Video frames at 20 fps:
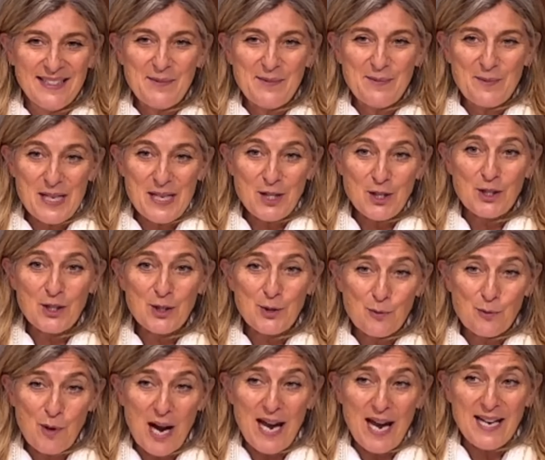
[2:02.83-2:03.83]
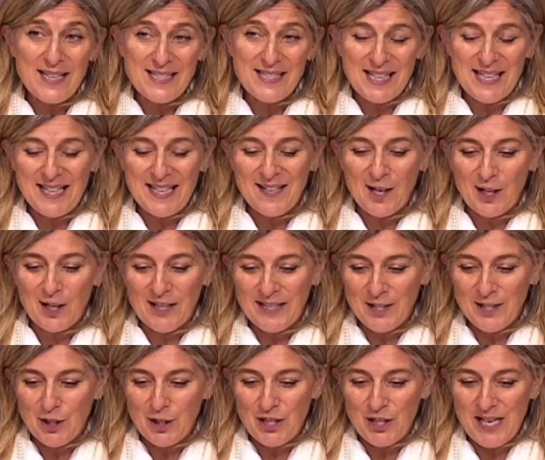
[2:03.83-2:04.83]
we just read in our
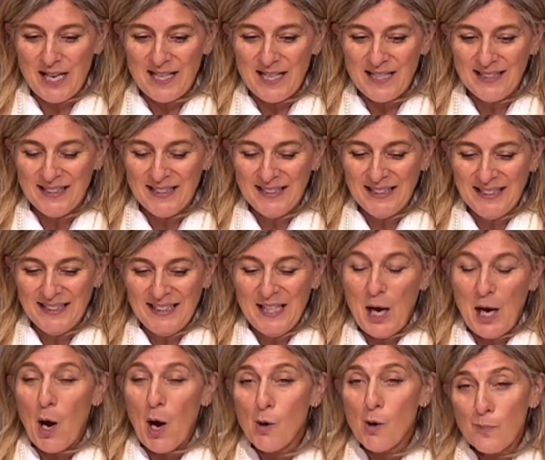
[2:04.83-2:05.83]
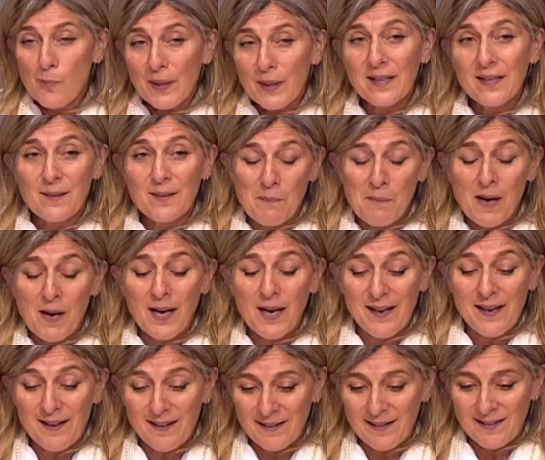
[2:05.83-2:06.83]
liturgy, open my
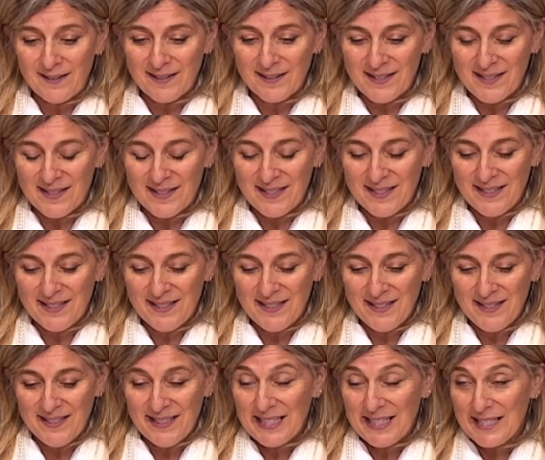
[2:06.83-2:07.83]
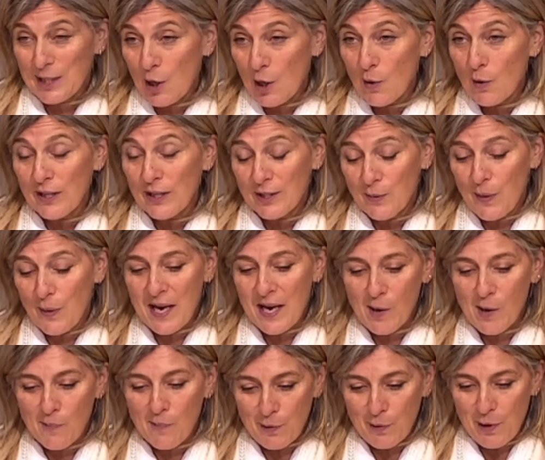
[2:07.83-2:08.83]
heart. As long as we
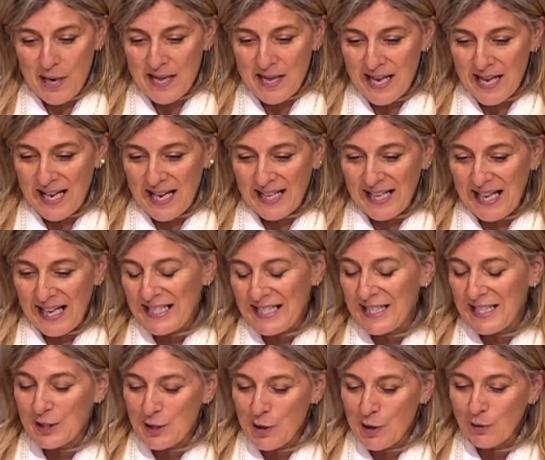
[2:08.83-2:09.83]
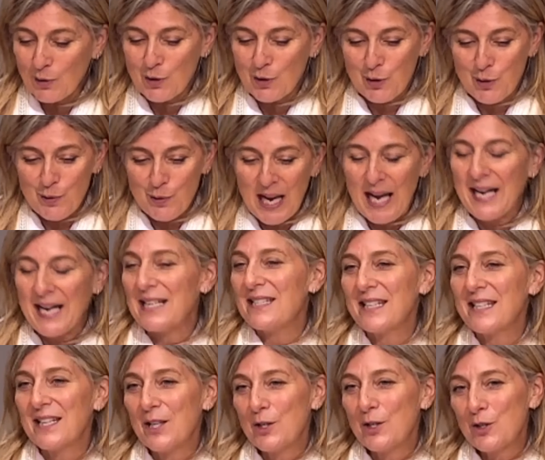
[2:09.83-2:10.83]
are breathing, it is not too late
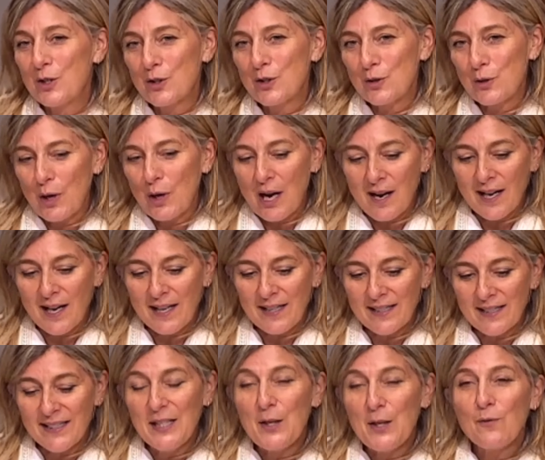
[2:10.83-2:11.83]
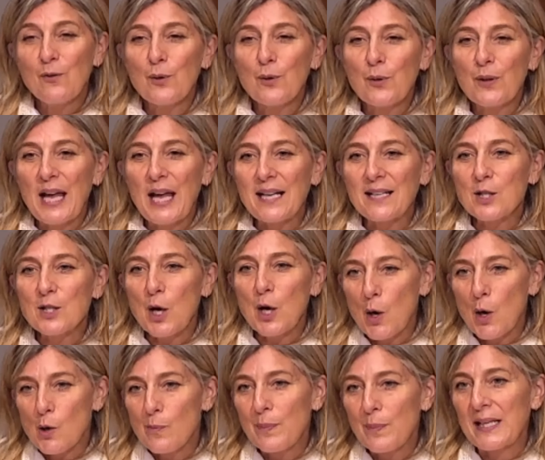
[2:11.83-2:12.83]
to try for that
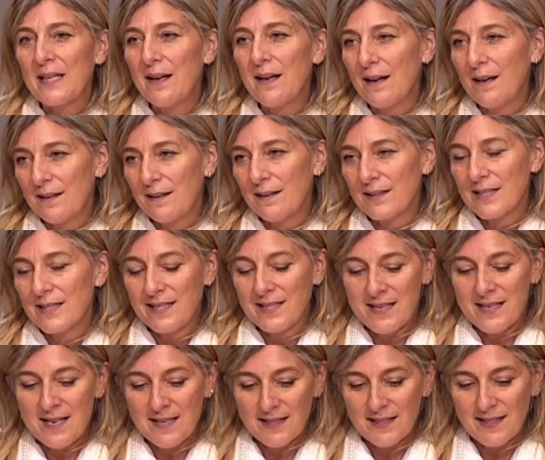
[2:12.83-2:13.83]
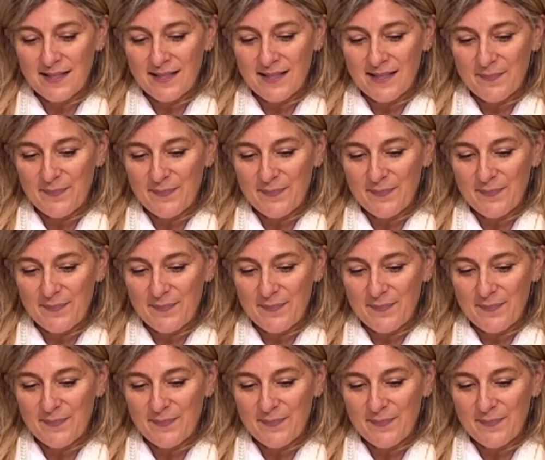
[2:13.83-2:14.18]
open-heartedness.